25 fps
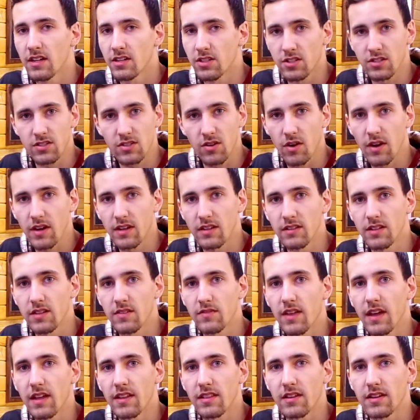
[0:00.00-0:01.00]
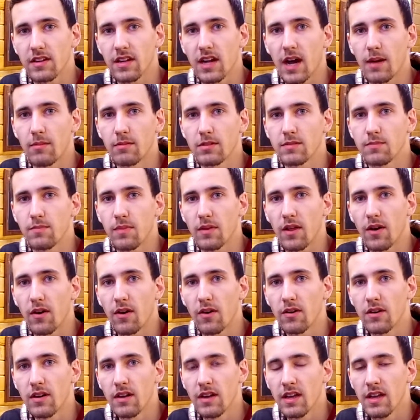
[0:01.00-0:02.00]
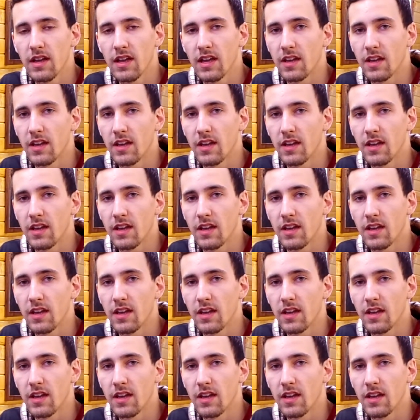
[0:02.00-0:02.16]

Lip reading: just go ahead and leave that in the comments below.